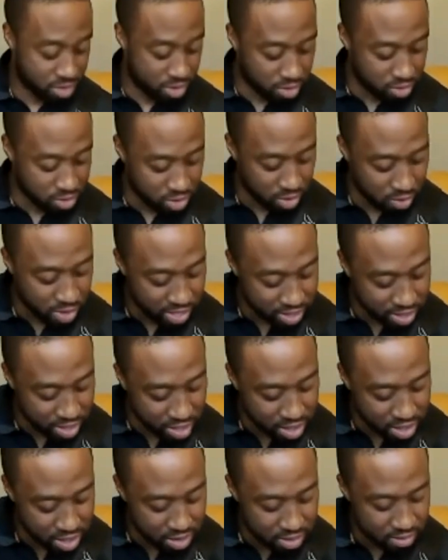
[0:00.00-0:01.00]
so right
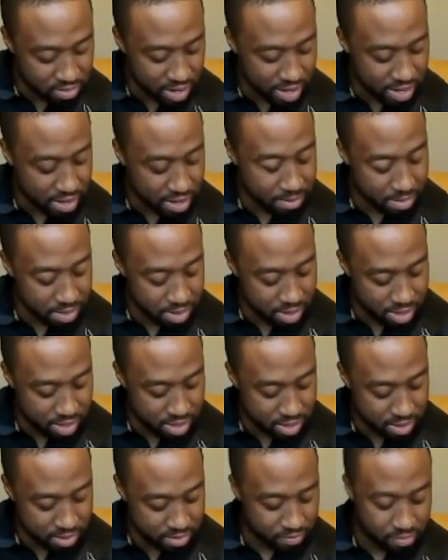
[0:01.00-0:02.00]
there, I'm
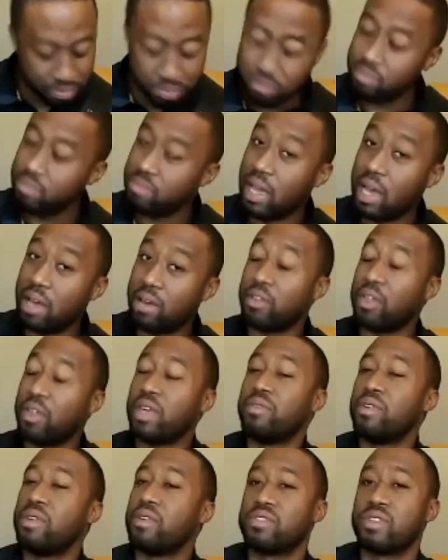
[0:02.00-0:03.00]
now
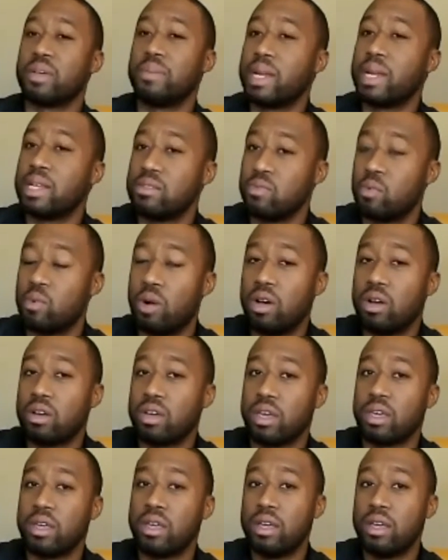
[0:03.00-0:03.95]
even if somebody's walking,